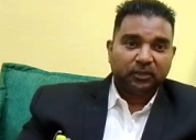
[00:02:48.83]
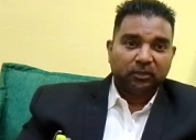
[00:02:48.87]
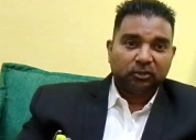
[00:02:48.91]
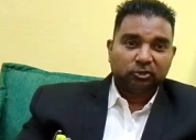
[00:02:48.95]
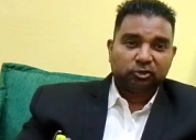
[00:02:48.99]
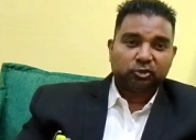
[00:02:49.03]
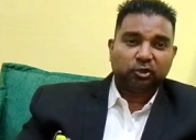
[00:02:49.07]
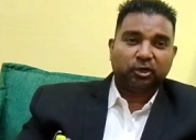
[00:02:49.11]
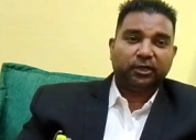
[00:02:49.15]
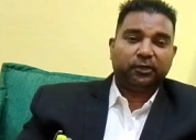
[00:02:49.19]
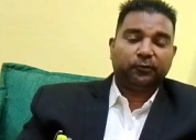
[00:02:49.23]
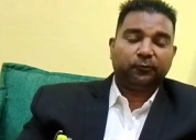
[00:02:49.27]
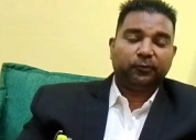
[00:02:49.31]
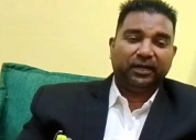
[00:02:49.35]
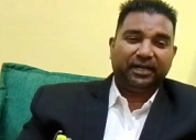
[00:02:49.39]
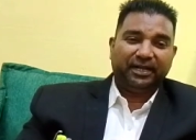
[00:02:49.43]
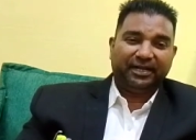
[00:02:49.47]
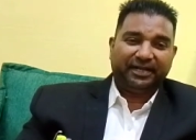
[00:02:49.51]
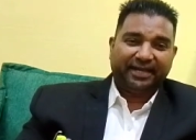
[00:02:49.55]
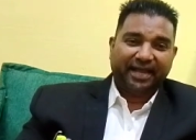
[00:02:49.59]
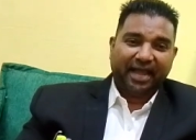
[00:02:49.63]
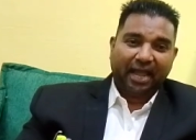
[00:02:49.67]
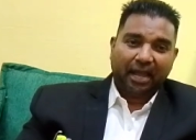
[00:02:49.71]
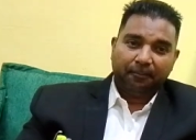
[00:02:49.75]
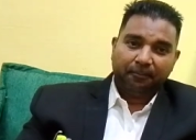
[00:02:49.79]
So it will
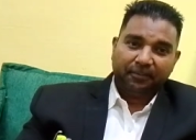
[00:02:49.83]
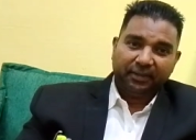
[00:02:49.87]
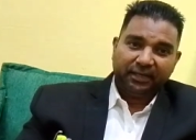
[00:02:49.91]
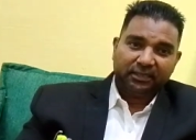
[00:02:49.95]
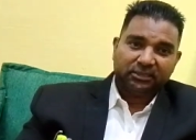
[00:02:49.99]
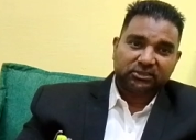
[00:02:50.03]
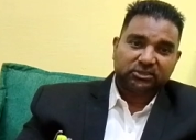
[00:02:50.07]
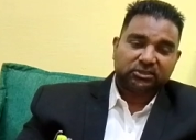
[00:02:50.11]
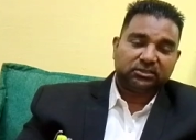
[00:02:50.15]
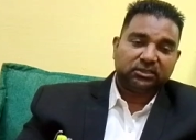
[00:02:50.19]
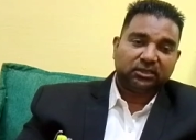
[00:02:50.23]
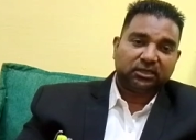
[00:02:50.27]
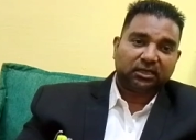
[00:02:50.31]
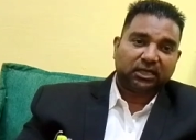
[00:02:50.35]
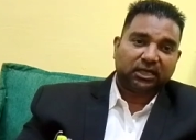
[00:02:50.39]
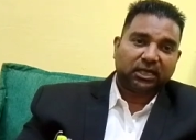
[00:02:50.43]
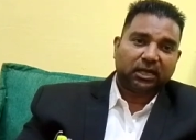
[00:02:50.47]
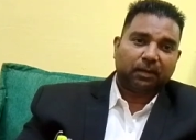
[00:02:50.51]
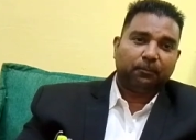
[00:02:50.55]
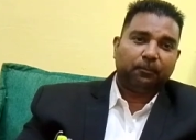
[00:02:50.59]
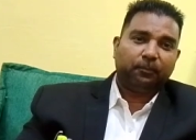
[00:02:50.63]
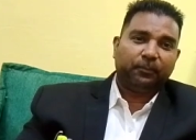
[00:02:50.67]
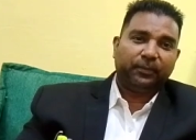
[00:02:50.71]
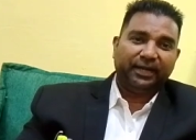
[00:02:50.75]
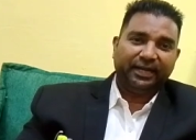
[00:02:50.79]
damage the
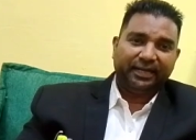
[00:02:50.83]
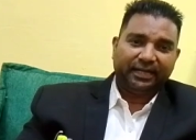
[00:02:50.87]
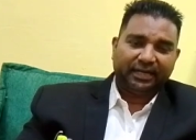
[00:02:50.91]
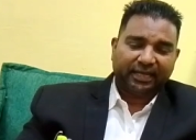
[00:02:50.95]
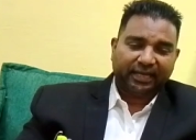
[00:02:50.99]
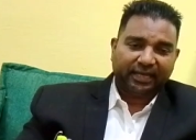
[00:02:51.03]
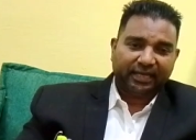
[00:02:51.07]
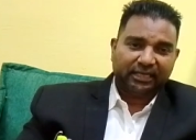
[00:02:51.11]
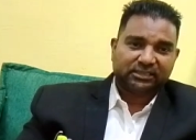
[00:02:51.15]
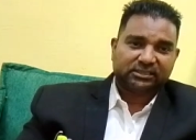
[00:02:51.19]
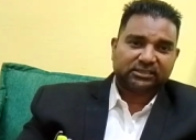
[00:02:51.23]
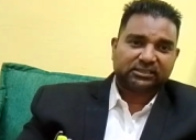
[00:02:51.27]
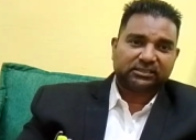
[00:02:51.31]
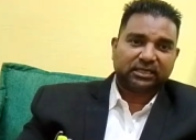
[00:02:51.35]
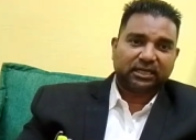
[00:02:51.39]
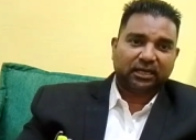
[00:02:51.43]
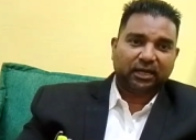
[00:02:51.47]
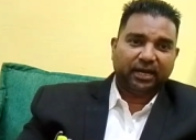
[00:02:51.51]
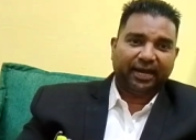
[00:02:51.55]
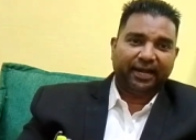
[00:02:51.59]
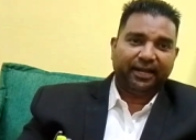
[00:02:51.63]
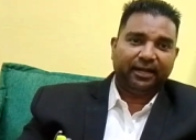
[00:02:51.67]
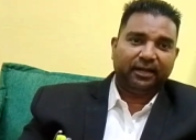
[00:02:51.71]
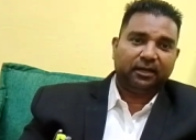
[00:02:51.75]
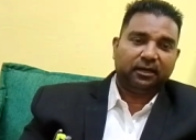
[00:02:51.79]
complete case
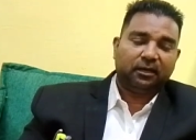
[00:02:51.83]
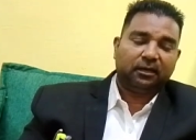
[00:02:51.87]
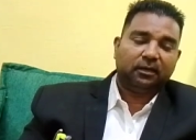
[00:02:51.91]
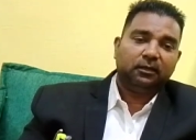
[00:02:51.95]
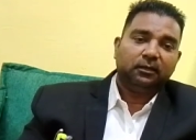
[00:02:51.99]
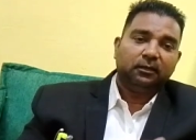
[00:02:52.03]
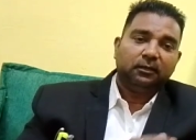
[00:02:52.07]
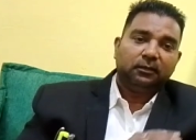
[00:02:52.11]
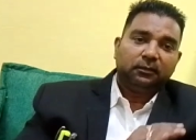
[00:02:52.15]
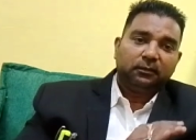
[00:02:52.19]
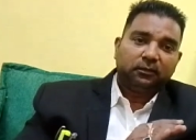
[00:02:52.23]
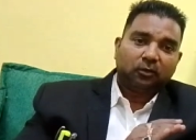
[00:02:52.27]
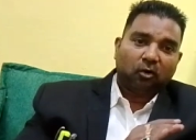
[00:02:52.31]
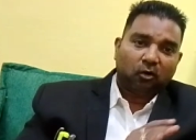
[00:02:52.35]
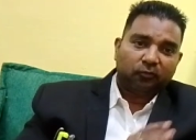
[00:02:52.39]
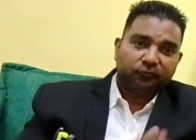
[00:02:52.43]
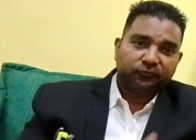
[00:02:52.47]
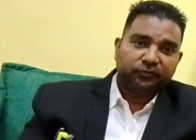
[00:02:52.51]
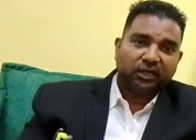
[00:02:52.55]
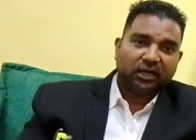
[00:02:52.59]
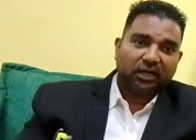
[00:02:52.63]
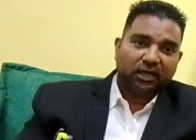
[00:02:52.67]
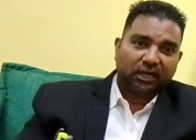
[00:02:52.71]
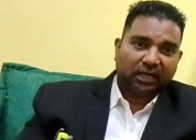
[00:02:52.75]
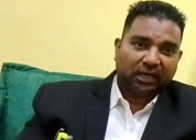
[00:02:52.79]
and of
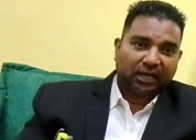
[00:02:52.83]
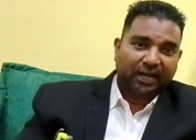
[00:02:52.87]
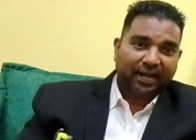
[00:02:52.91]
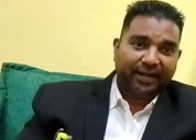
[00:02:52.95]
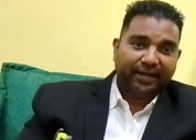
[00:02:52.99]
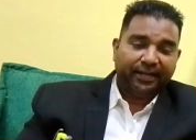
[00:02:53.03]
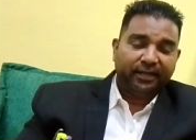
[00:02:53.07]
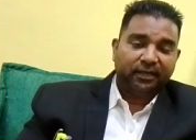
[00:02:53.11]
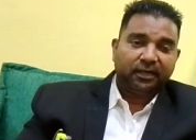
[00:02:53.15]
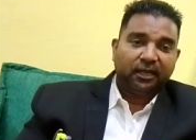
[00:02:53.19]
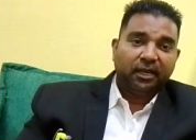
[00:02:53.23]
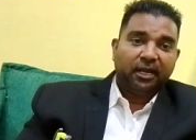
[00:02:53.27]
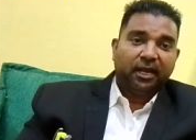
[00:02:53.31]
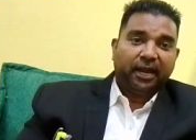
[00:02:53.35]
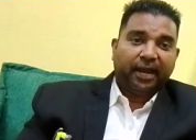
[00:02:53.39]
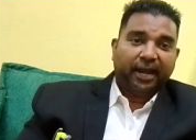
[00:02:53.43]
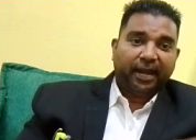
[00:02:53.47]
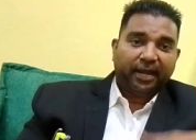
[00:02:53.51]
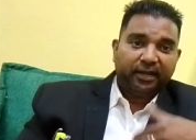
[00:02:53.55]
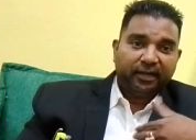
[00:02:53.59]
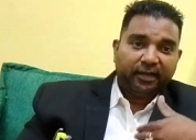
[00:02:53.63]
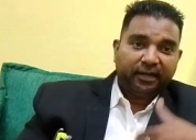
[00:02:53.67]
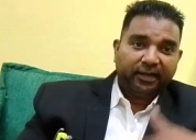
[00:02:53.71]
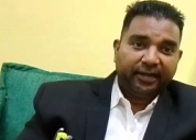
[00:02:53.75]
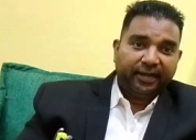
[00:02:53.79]
the client,
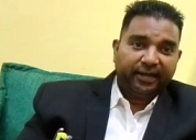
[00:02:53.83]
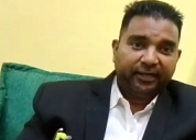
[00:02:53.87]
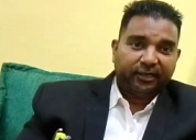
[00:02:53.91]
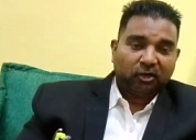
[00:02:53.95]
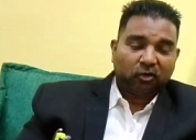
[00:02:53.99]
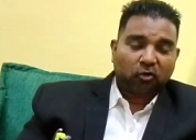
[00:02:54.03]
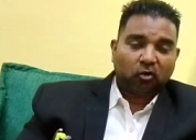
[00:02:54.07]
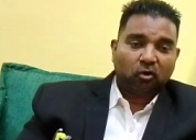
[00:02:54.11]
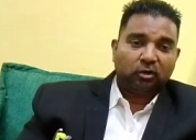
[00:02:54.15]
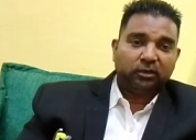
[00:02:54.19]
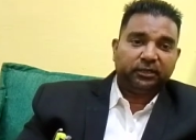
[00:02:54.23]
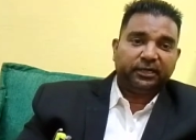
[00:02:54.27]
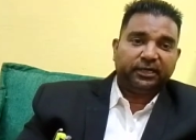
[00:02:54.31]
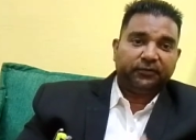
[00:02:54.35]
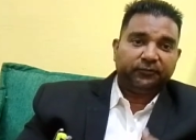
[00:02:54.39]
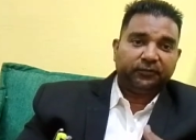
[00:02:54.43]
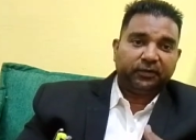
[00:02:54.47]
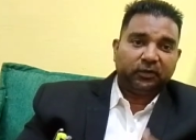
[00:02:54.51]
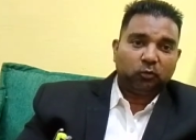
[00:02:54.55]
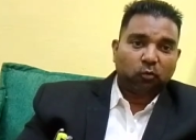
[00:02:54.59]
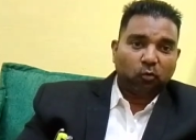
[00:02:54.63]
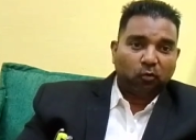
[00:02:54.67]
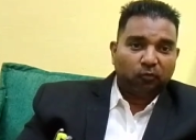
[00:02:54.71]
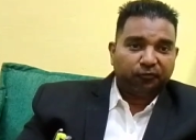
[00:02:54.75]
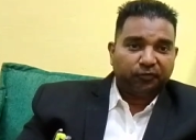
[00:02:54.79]
and later on it
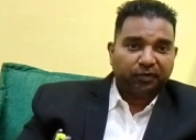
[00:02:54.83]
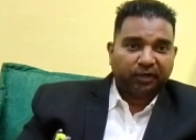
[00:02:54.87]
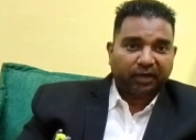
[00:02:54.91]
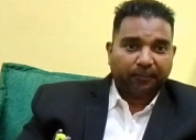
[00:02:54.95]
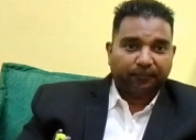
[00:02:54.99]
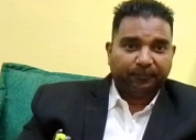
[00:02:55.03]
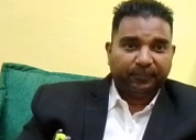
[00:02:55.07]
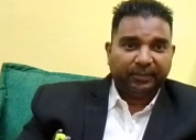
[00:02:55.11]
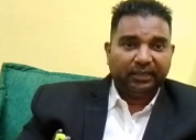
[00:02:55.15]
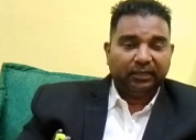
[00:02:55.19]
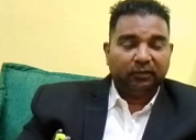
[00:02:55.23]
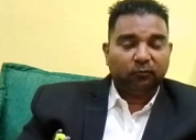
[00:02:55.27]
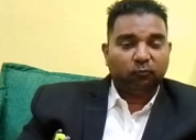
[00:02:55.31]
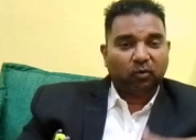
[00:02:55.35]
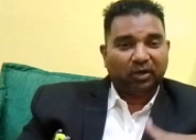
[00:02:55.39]
will go for appeal.